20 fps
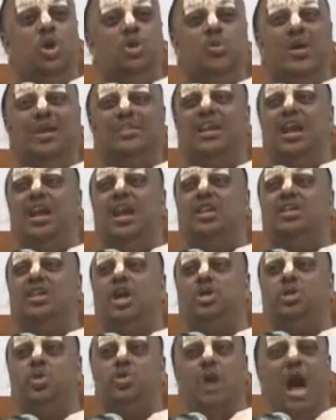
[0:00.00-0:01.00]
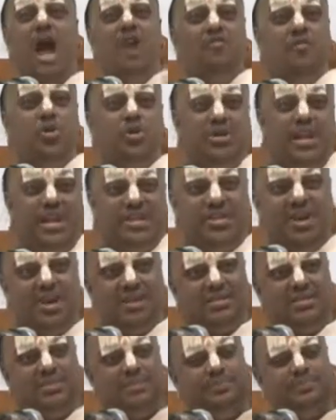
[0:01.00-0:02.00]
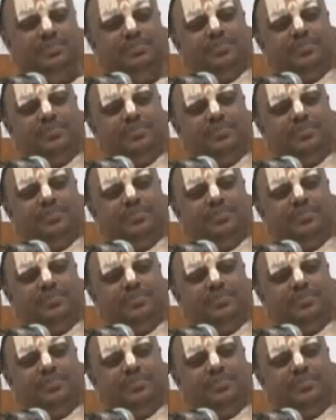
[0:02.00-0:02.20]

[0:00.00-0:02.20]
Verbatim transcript: crores was allotted to non-food sectors.